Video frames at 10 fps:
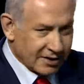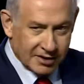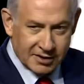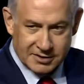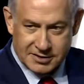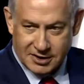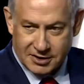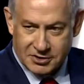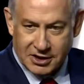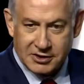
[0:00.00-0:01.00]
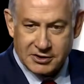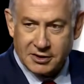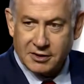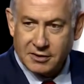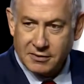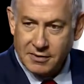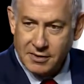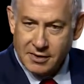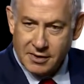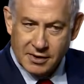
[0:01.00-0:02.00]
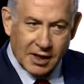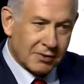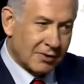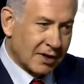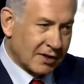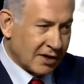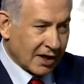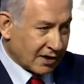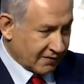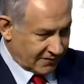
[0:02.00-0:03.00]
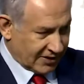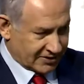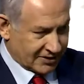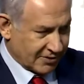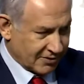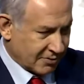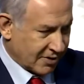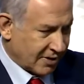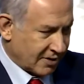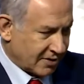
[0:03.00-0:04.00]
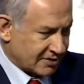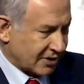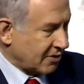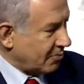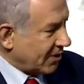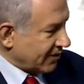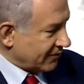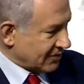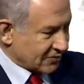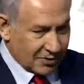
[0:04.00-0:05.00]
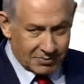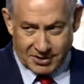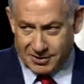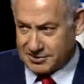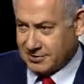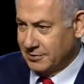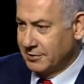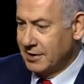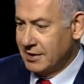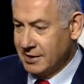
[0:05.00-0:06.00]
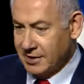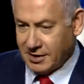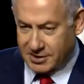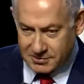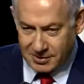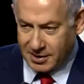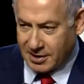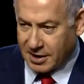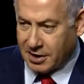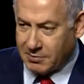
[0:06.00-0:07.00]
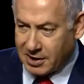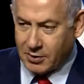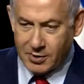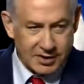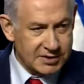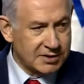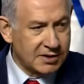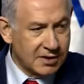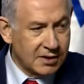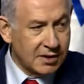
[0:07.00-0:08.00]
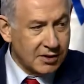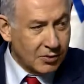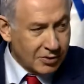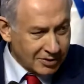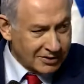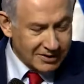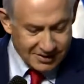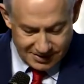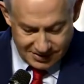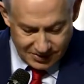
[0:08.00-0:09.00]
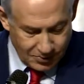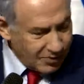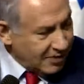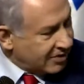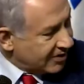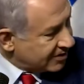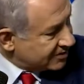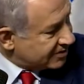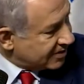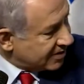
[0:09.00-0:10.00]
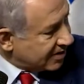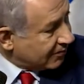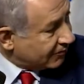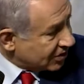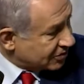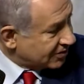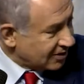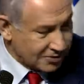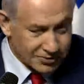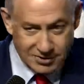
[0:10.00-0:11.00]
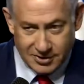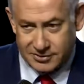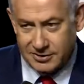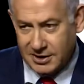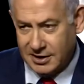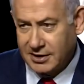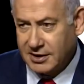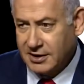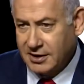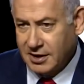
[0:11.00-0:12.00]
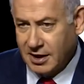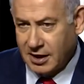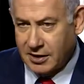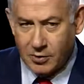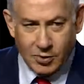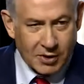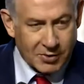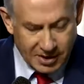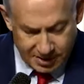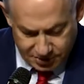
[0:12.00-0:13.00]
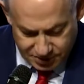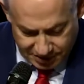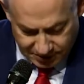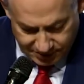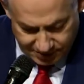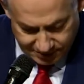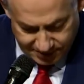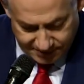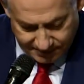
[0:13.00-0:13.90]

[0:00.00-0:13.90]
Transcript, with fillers: it is uh, changing not only the Negev, our southern, uh, the southern part of Israel, but also Israel and in many ways the world with the things, the innovation that you saw today and that we are ready to share with you.